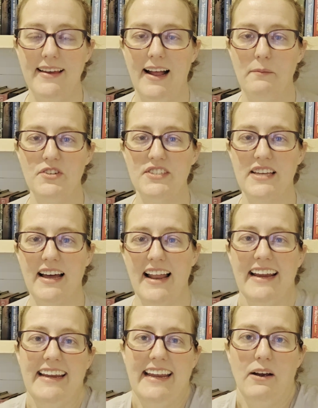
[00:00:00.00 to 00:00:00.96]
And
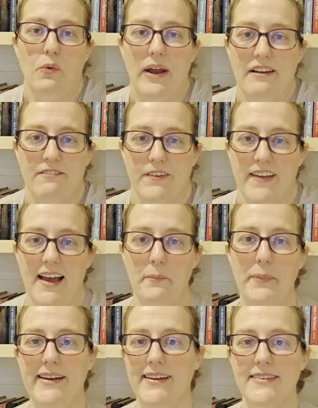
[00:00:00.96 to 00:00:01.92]
I can't wait for
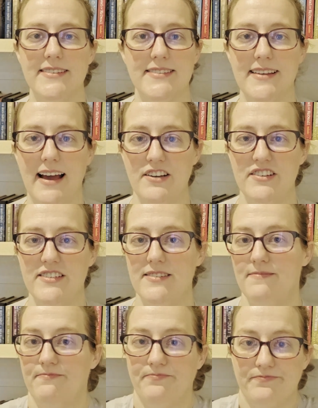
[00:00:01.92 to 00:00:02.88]
that because
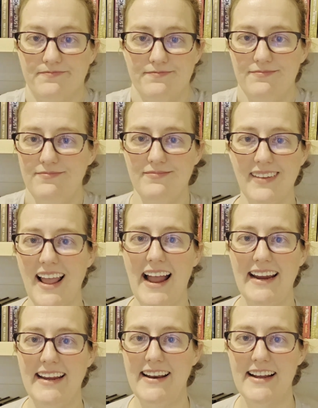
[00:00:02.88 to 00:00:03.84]

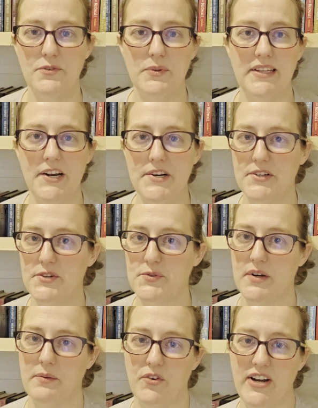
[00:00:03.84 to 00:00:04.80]
I connect with characters
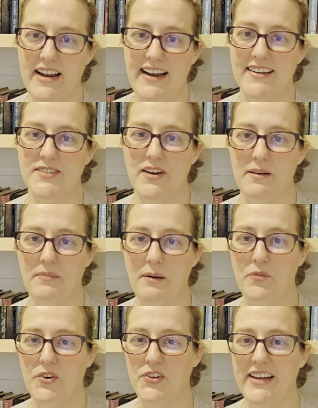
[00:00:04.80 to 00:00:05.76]
when I'm reading, so
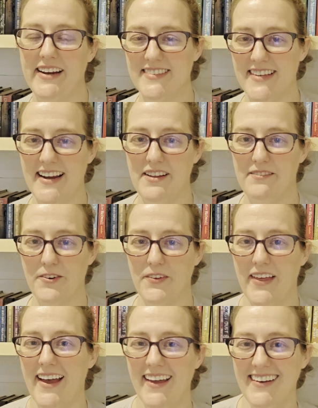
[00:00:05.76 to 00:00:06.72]
I'm really excited for
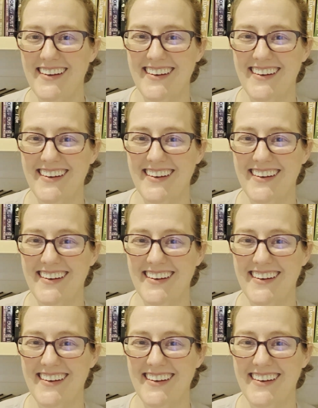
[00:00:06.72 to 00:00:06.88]
that.